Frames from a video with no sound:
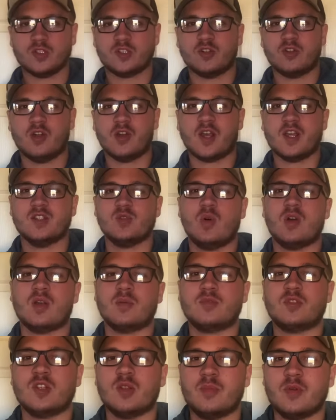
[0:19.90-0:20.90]
is going on, guys? Welcome
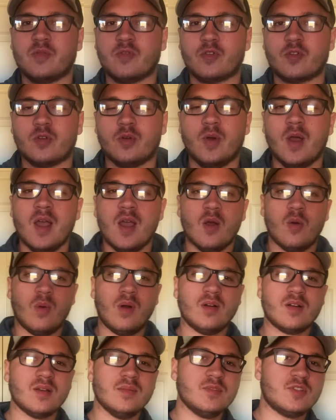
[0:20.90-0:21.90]
to the Buva Crew.
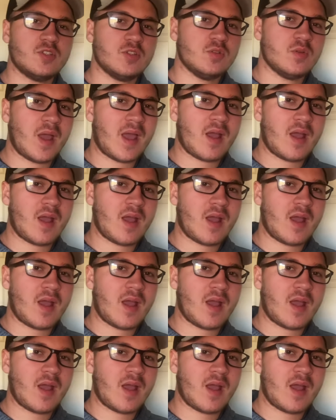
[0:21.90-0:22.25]
Welcome to